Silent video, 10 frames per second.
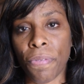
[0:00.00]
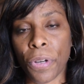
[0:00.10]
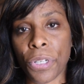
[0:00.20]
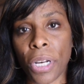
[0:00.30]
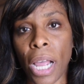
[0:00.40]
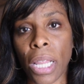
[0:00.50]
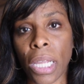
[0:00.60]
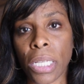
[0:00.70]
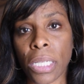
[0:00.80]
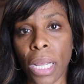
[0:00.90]
Virgin
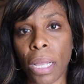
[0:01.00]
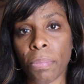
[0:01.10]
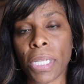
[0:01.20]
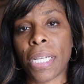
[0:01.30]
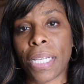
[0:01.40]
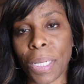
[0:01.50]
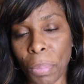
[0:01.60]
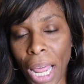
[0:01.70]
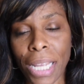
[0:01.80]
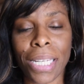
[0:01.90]
Islands, Stacey
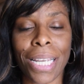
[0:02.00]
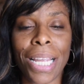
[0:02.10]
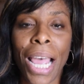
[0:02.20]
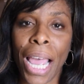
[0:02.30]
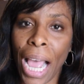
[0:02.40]
Plaskett,